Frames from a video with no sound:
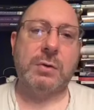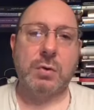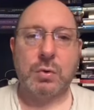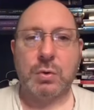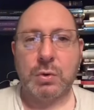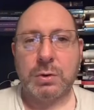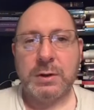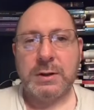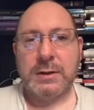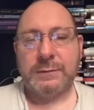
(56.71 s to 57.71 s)
or
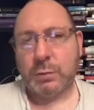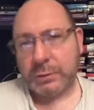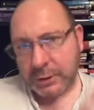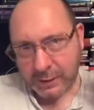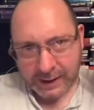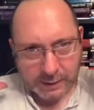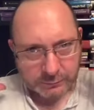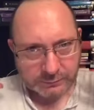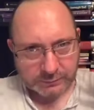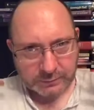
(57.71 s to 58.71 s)
if you want to know how
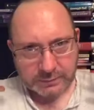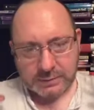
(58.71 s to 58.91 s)
to